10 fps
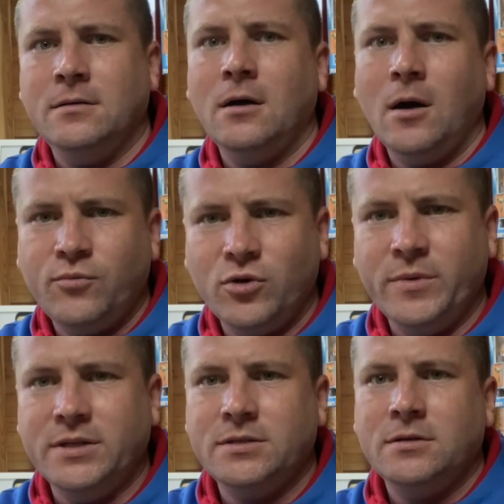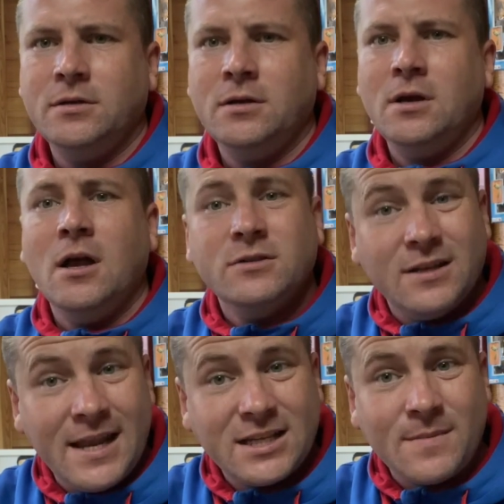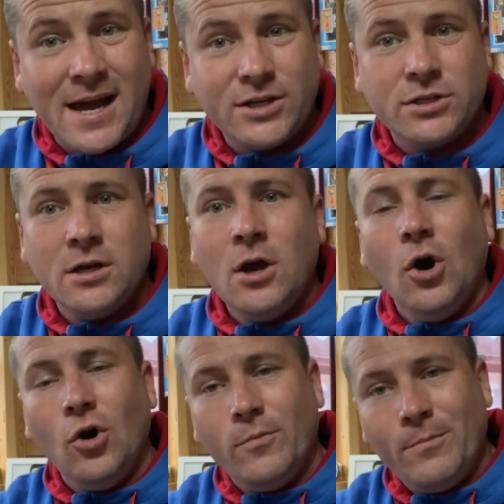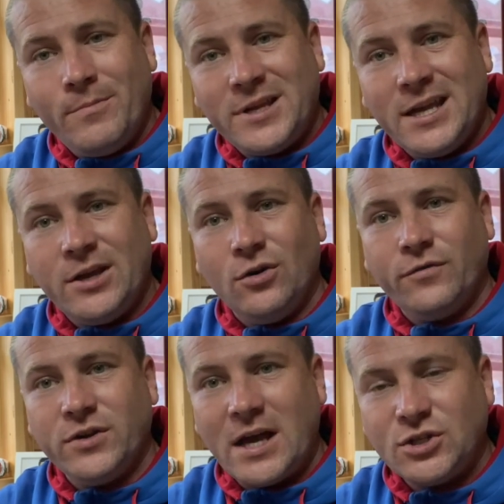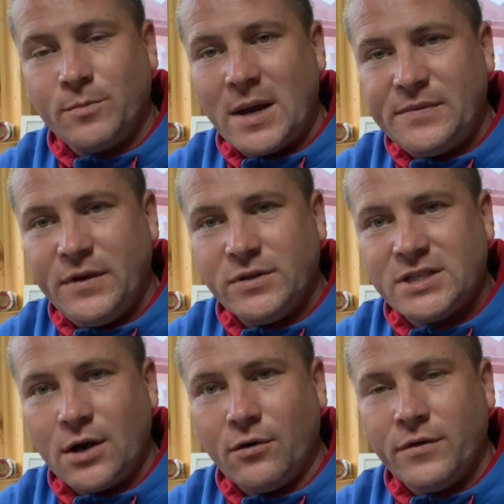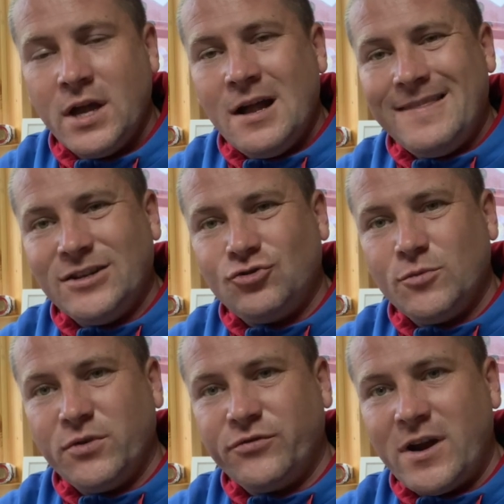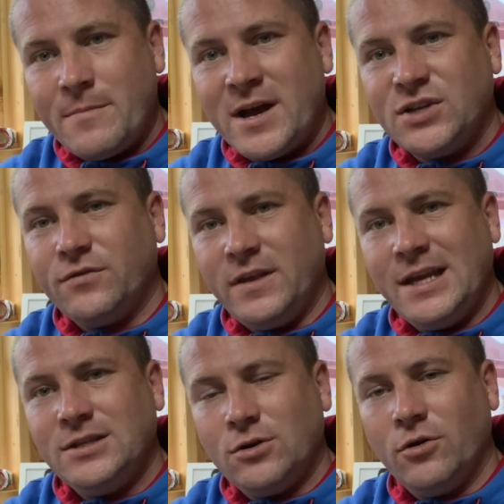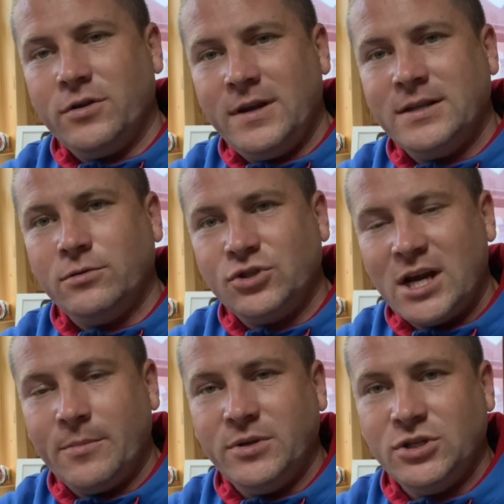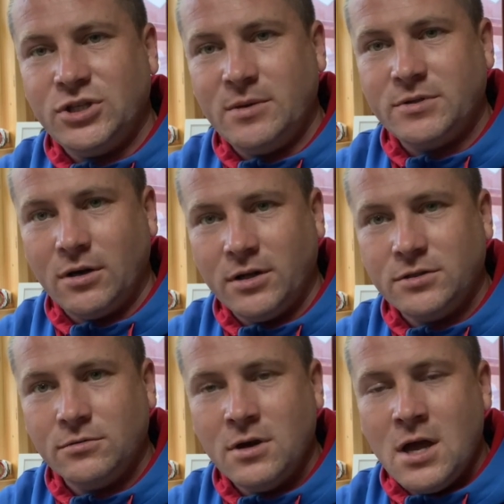I promise. So next match, kicking off the actual pay-per-view itself, the triple threat match for the Intercontinental Championship title.